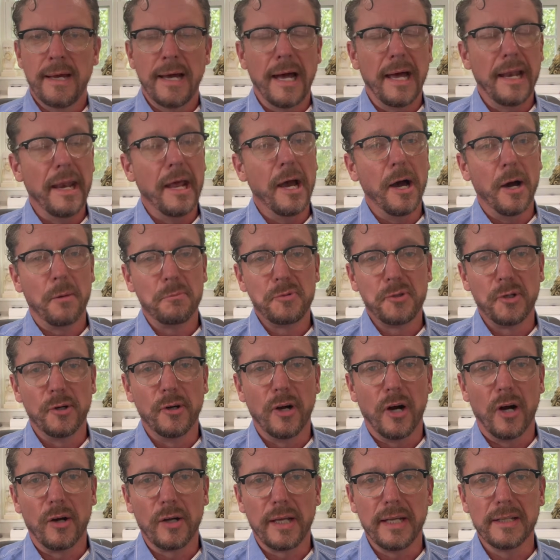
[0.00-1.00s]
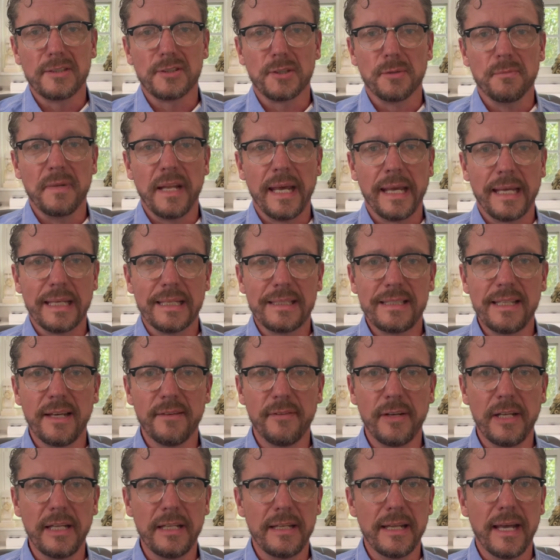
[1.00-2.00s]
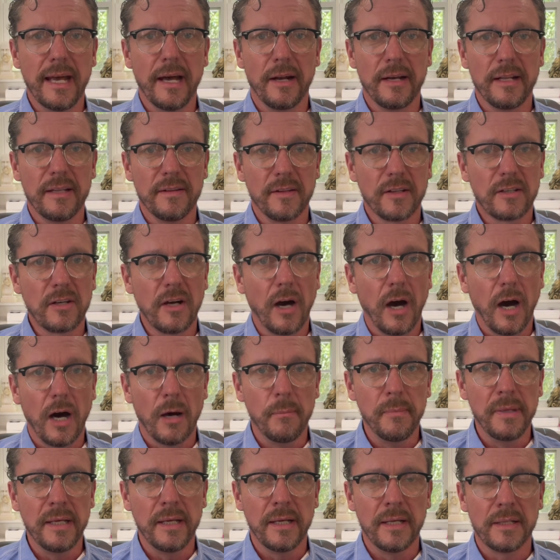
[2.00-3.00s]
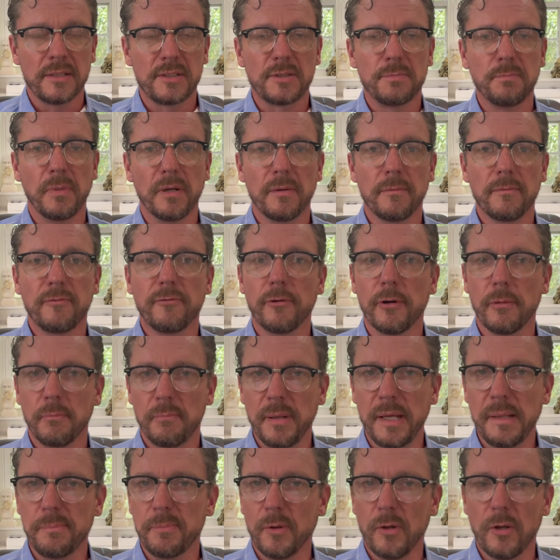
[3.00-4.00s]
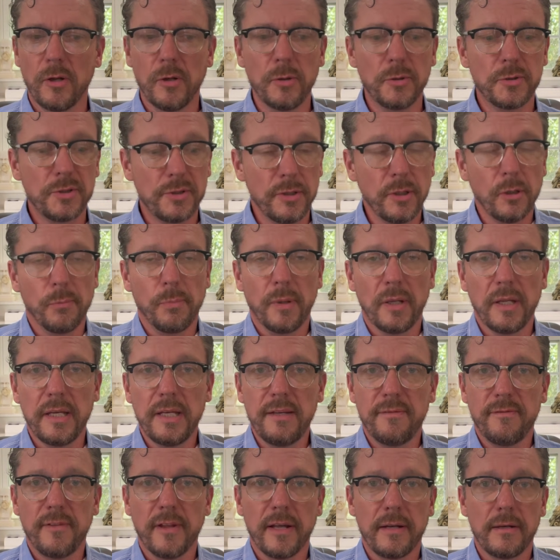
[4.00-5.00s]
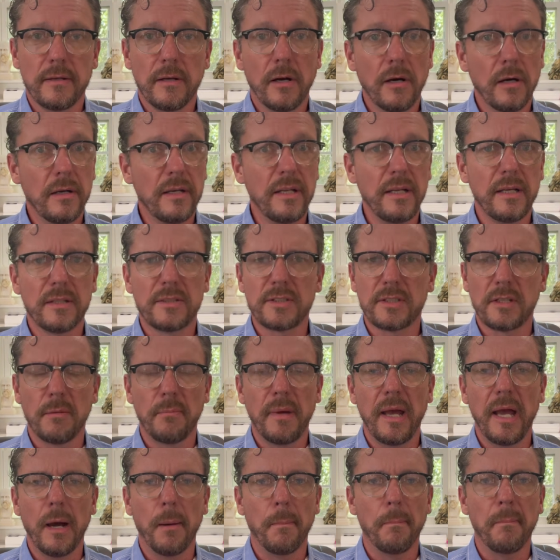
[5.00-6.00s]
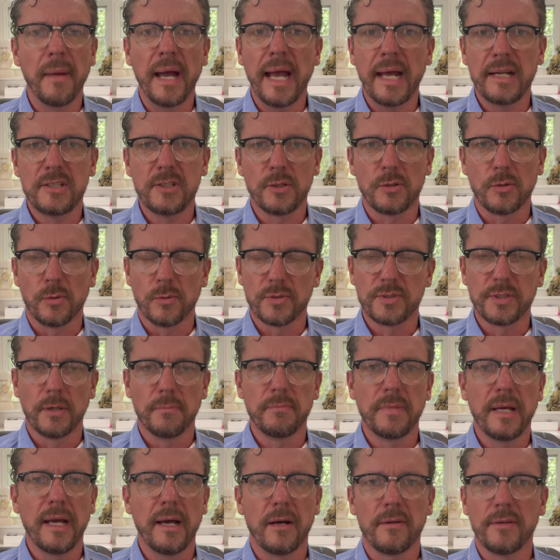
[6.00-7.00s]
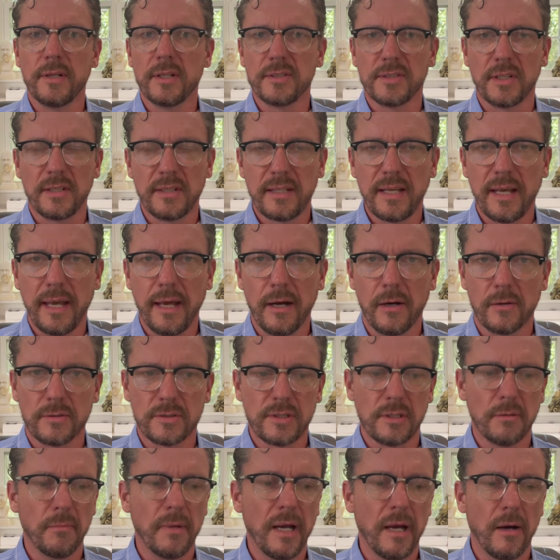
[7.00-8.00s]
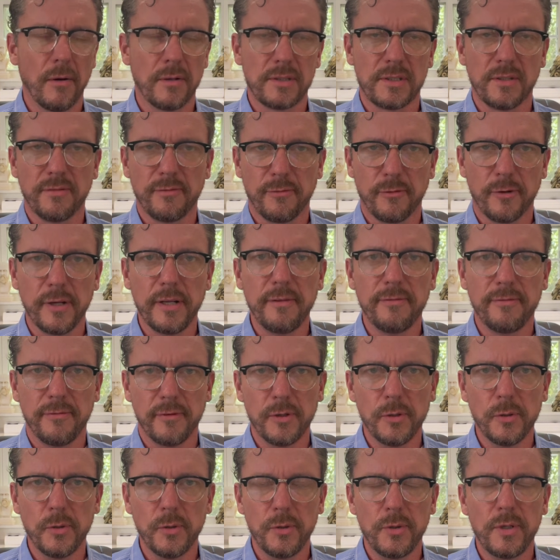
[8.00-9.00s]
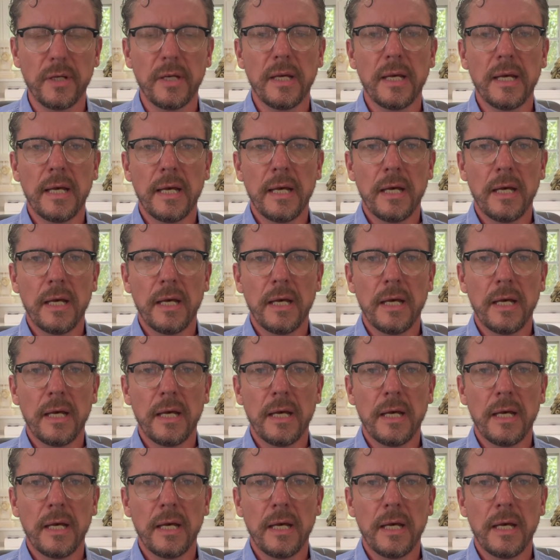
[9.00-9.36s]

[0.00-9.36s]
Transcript: Now, I'm sure I'll get some negativity down in the comments, but from people who still believe that honey is somehow magical, somehow doesn't count, somehow is a free food.